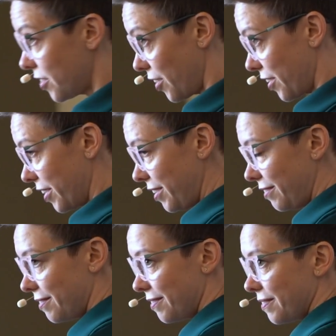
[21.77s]

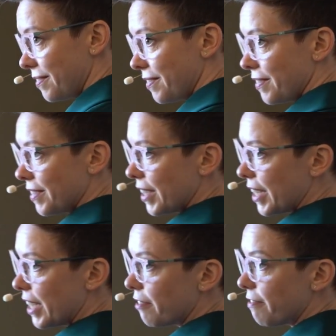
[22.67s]
daughter
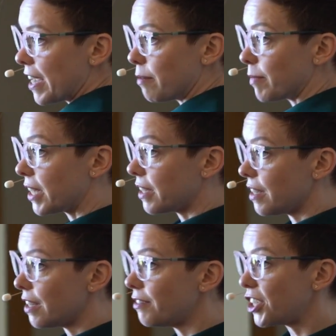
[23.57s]
in a
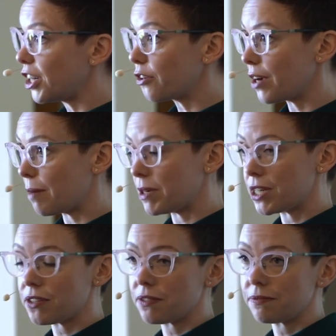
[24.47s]
family of
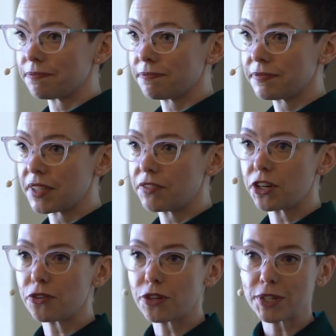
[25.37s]
sharecroppers. If you
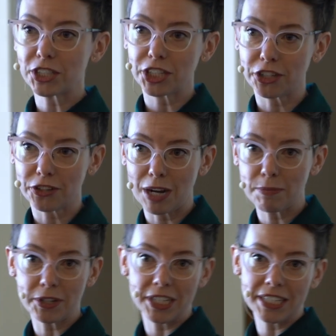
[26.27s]
don't know what a
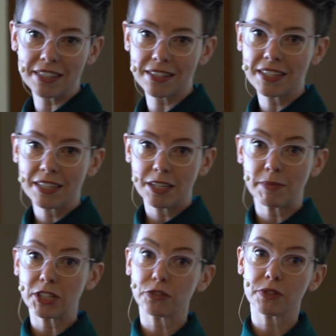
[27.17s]
sharecropper is, it
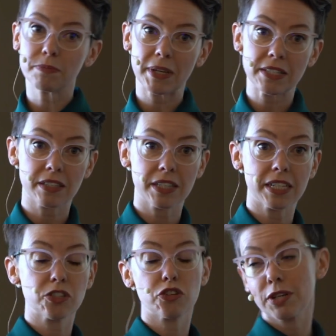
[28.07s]
means she was
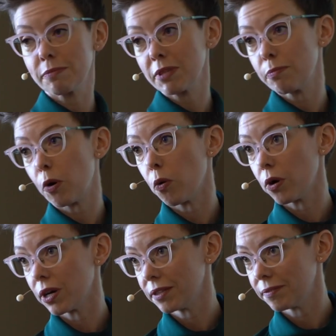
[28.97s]
basically extremely poor.